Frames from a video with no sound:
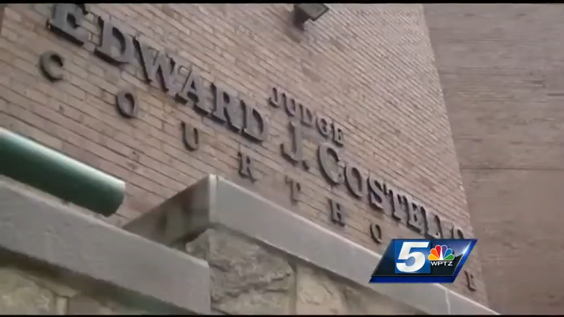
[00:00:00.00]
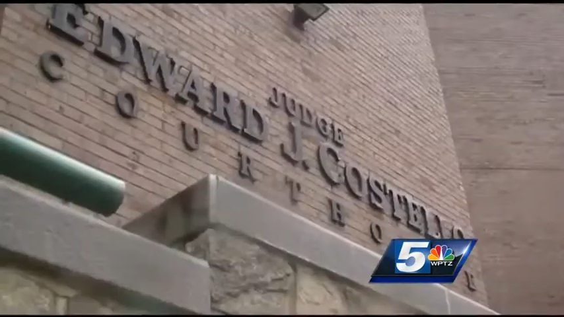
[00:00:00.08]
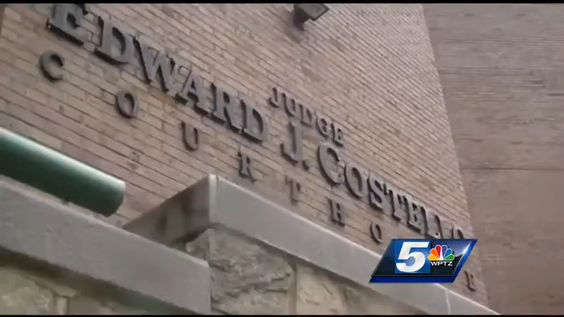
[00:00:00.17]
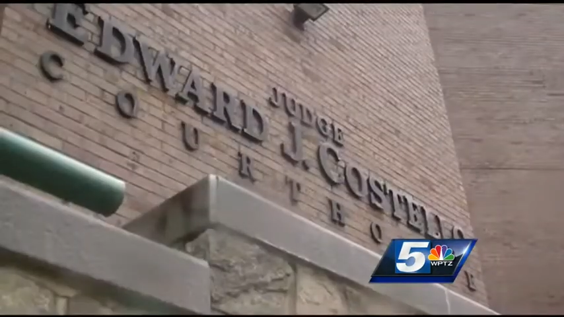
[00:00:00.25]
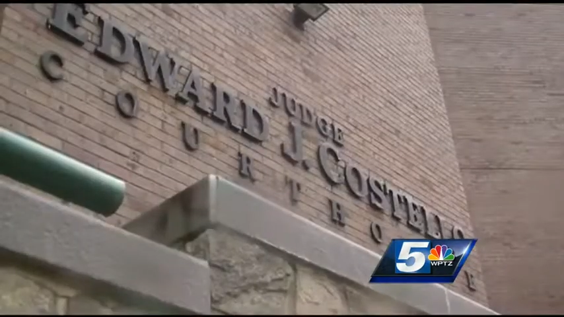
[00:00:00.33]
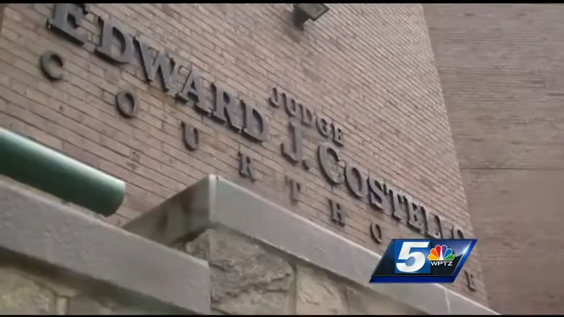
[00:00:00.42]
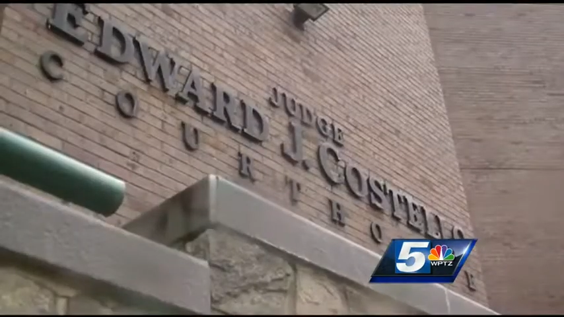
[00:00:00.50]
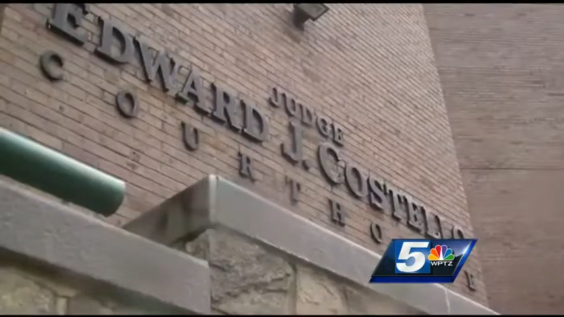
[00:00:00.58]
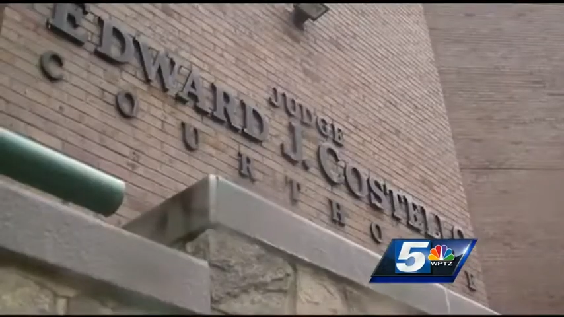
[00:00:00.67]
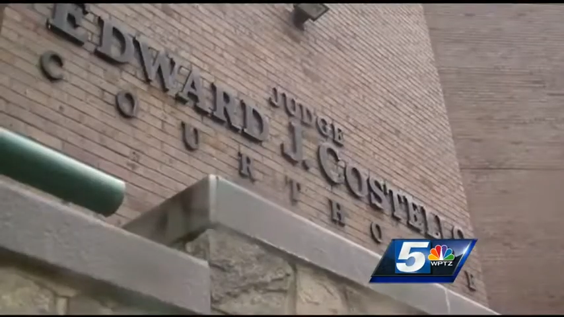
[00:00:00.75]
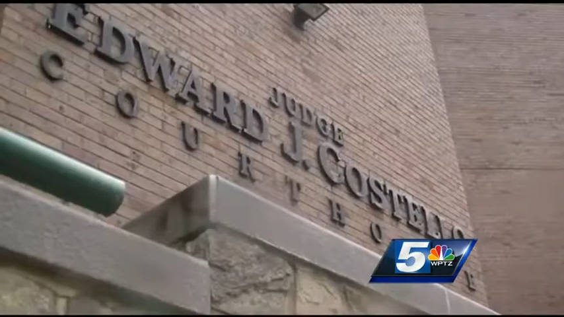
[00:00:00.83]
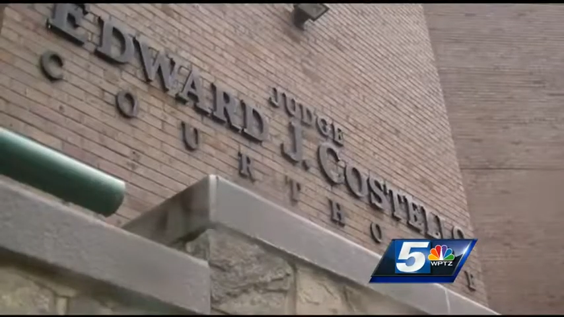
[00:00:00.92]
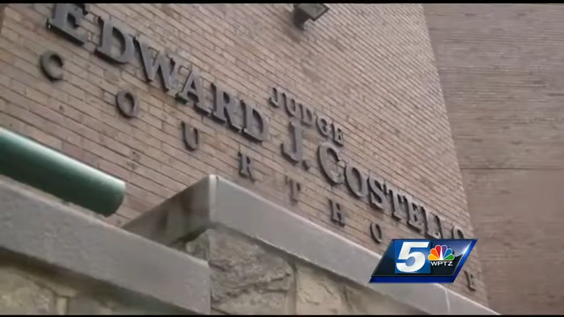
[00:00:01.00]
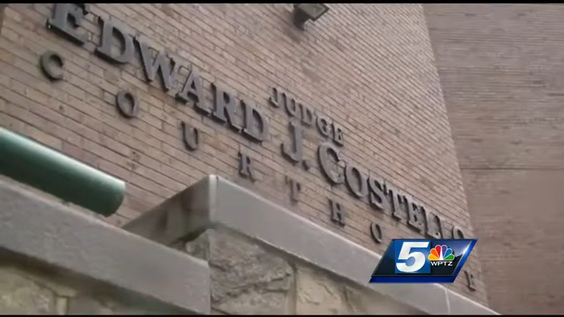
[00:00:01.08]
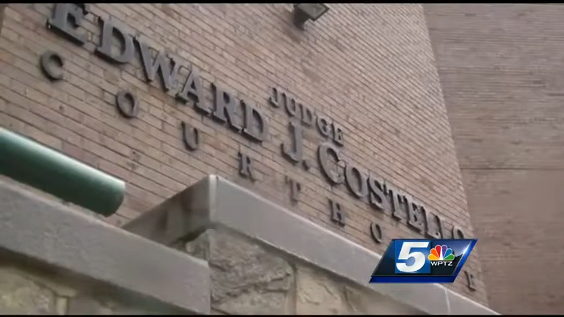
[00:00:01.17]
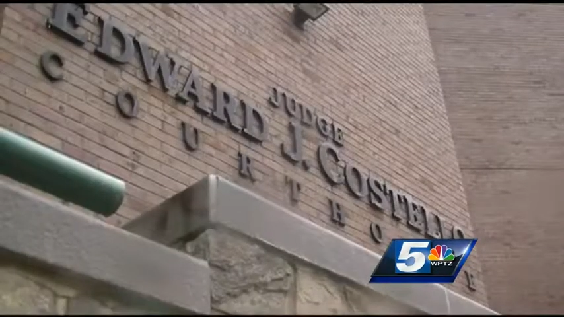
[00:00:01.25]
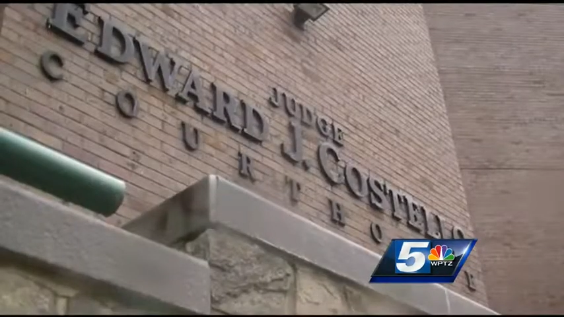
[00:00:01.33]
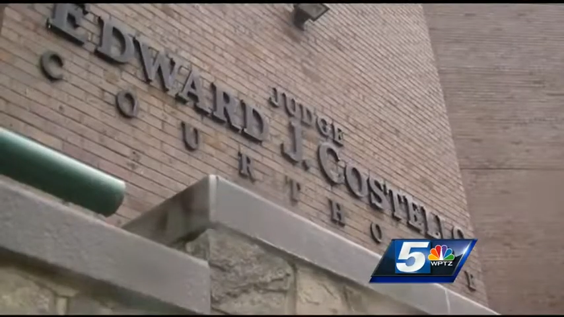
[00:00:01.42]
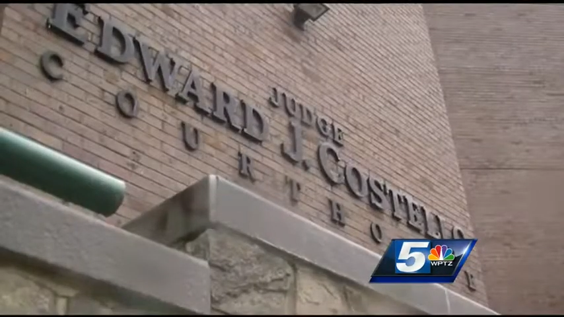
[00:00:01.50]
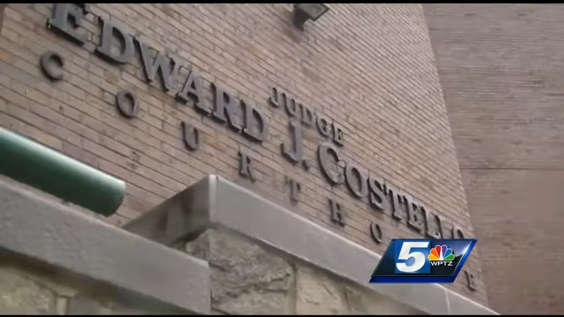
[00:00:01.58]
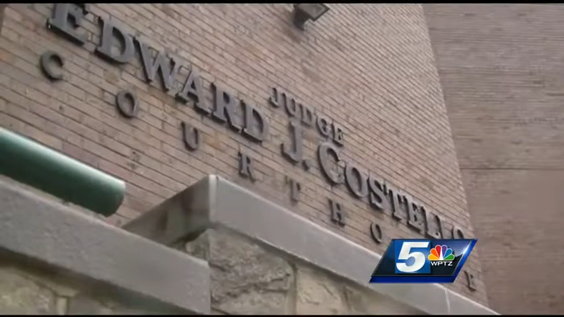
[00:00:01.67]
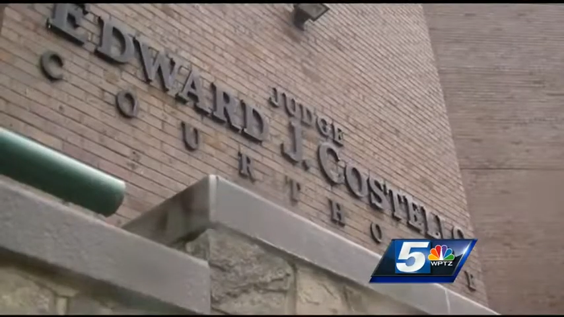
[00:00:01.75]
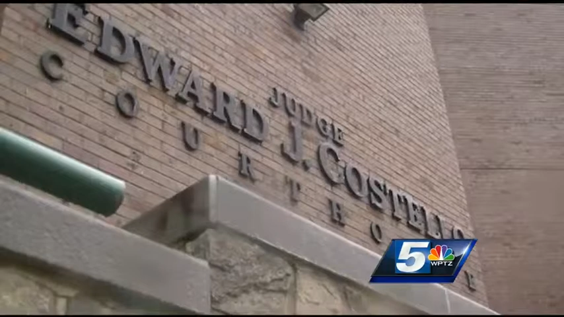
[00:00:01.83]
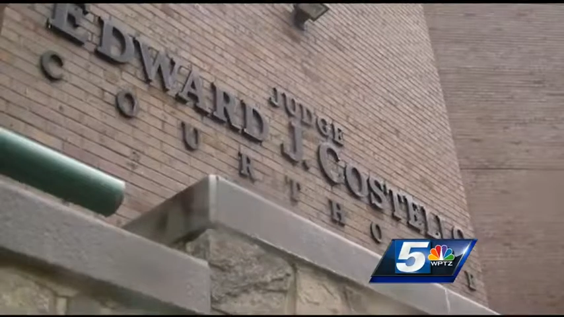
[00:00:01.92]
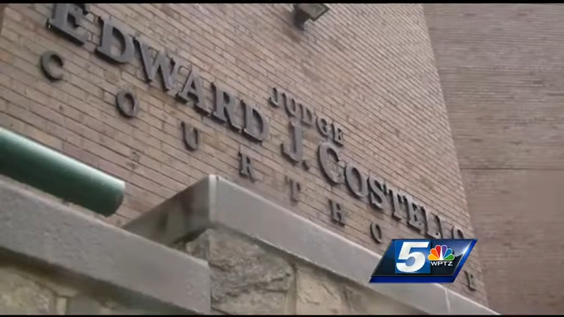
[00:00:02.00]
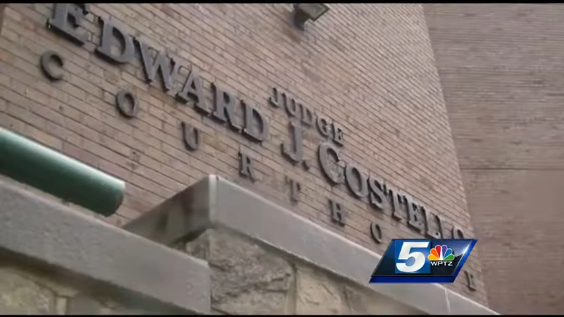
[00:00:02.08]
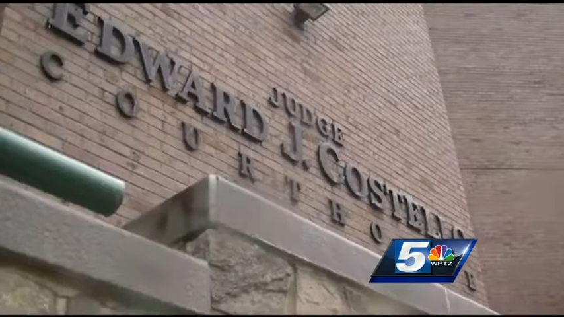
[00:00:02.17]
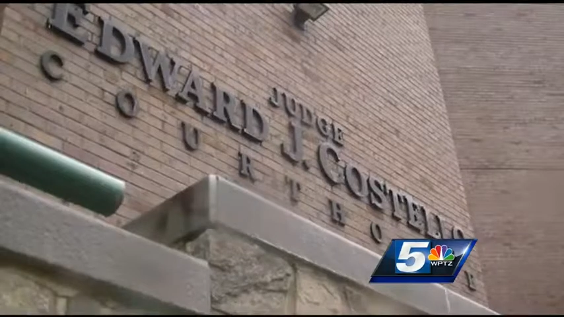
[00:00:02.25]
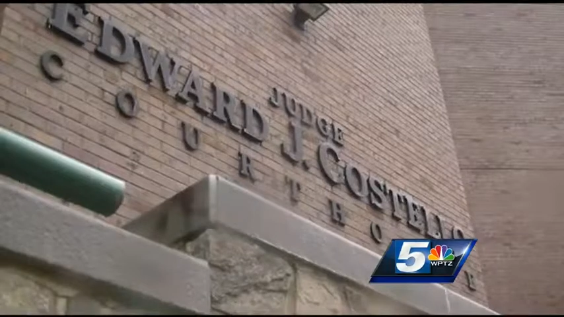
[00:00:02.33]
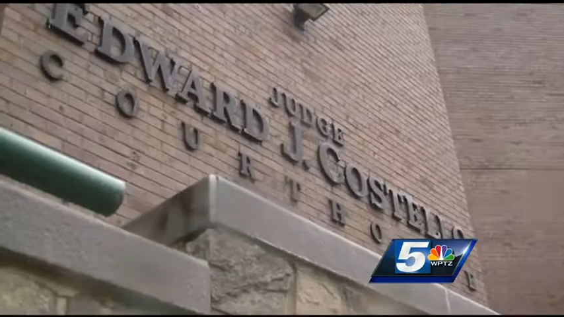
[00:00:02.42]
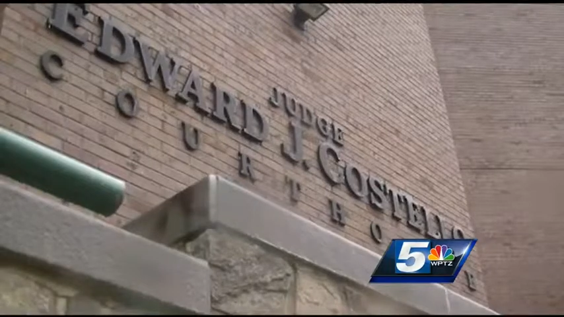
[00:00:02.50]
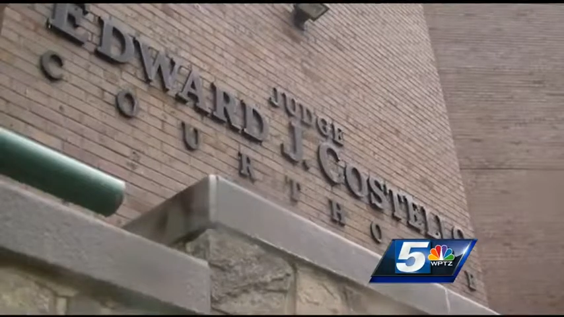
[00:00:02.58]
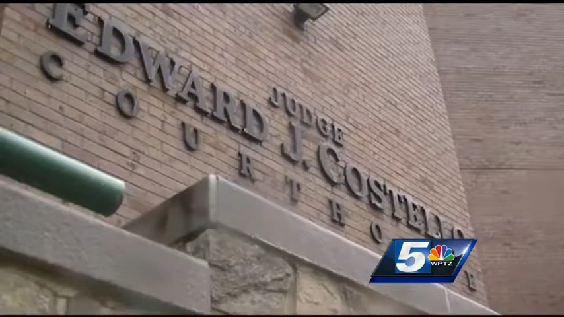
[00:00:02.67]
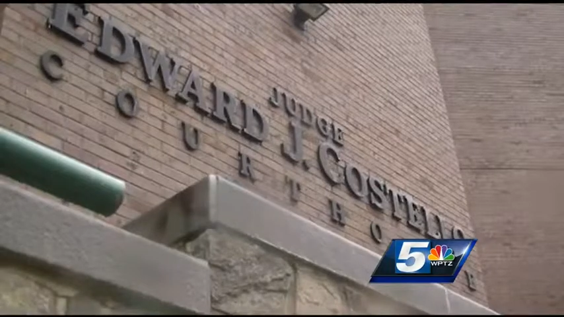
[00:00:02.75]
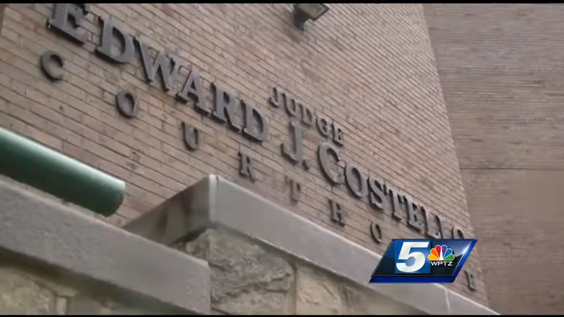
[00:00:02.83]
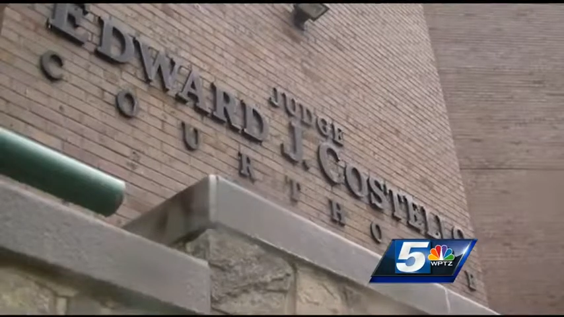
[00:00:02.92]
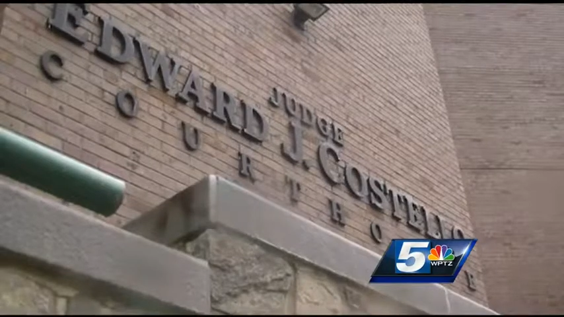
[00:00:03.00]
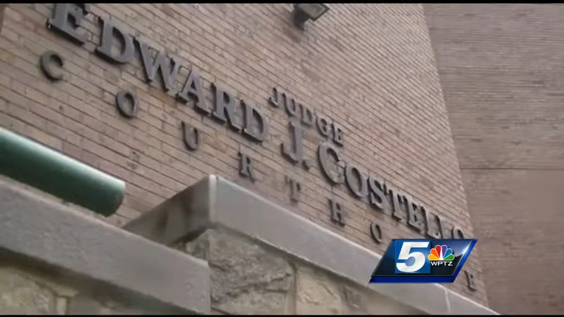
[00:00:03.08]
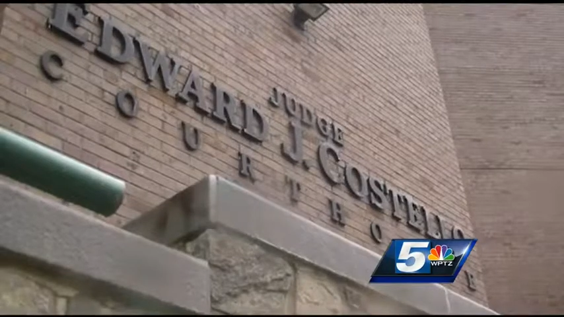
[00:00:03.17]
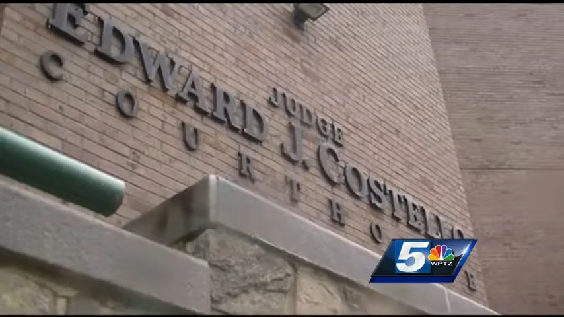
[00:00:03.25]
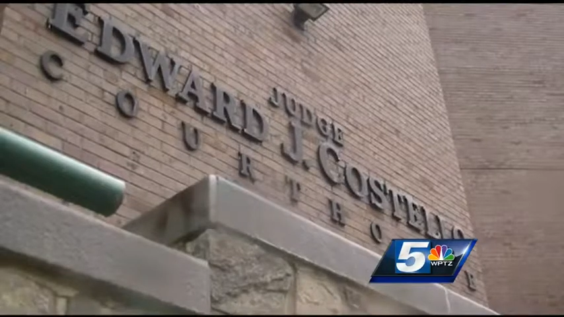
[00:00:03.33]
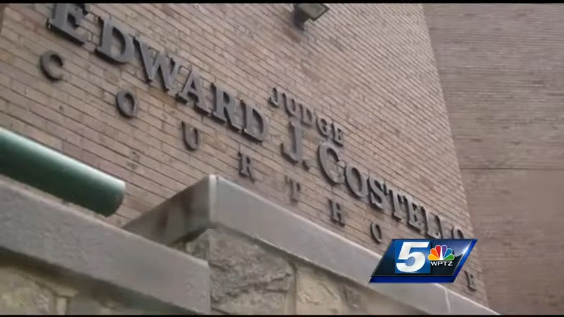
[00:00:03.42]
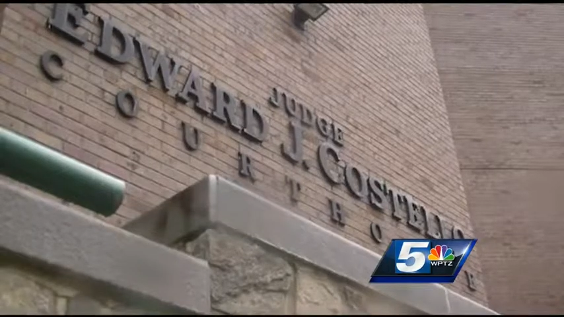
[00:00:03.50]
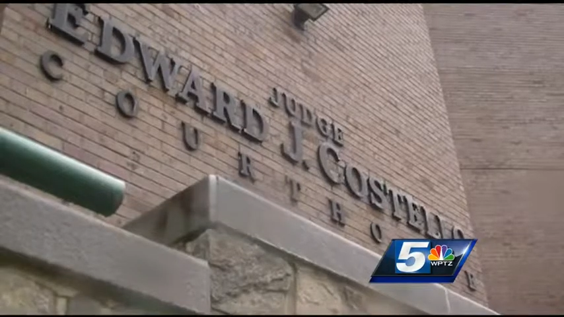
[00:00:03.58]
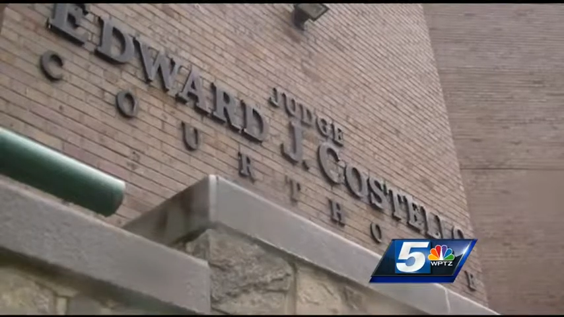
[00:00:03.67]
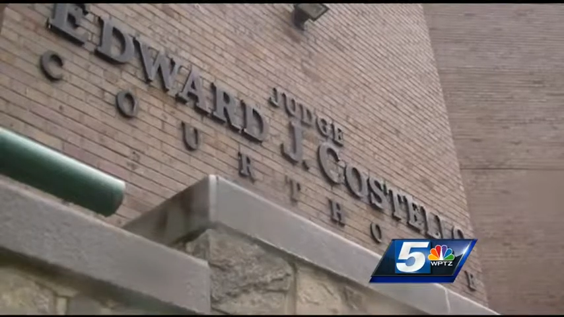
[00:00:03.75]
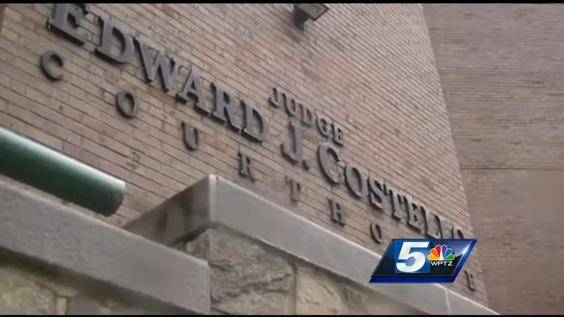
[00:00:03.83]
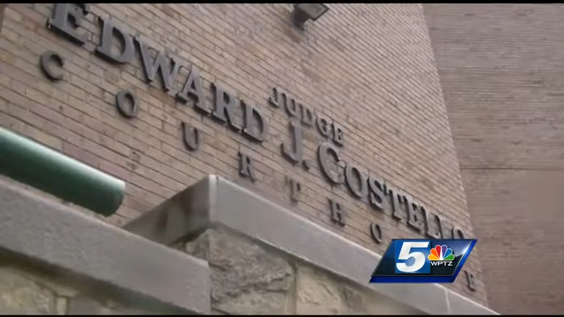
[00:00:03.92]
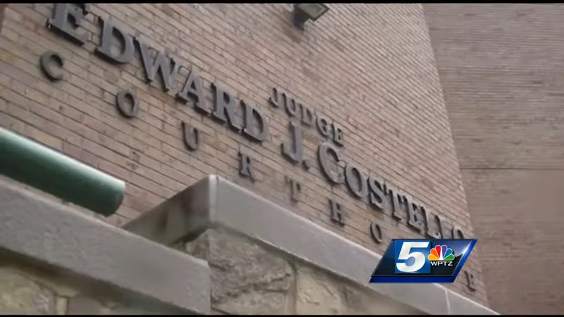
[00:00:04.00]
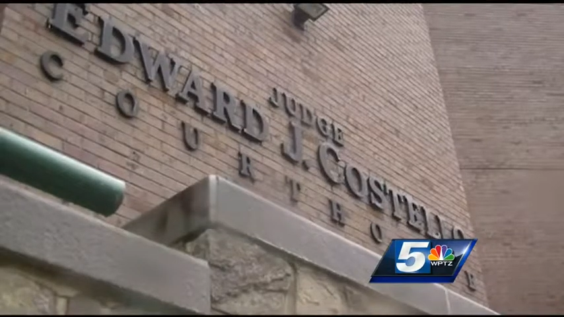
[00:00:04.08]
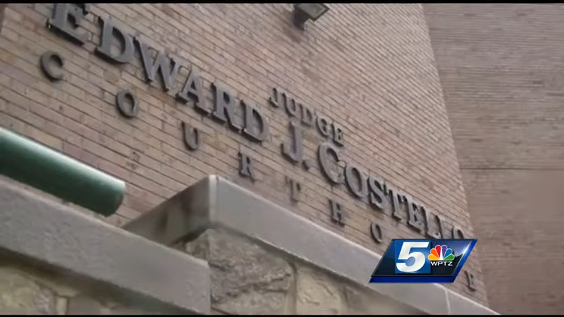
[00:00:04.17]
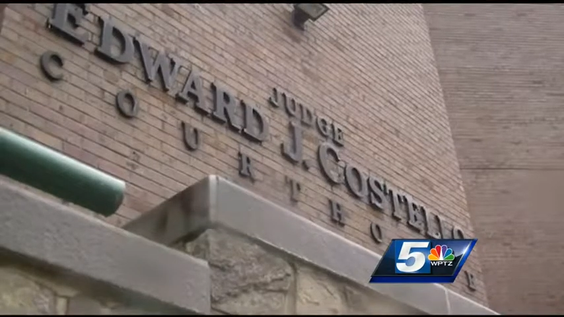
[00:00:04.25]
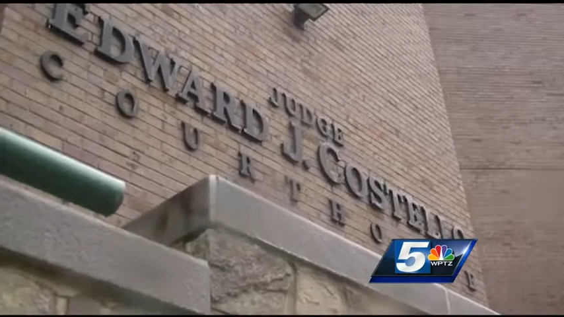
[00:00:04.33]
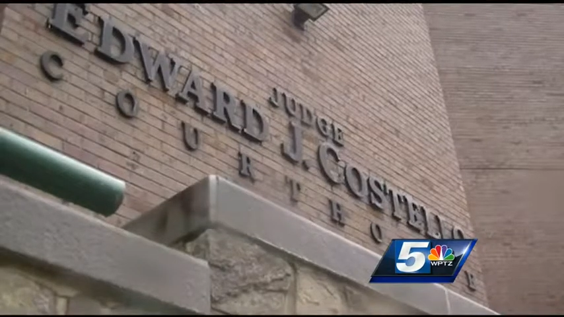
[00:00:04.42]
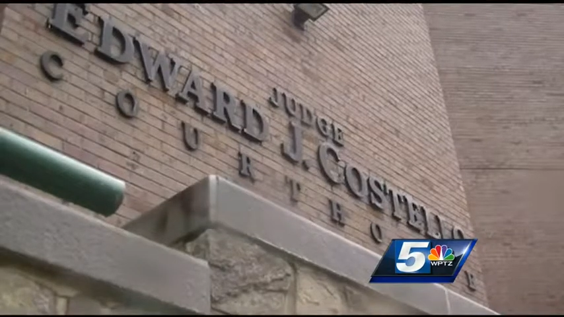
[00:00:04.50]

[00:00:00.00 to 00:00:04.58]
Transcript: Nobody's mouth can be seen.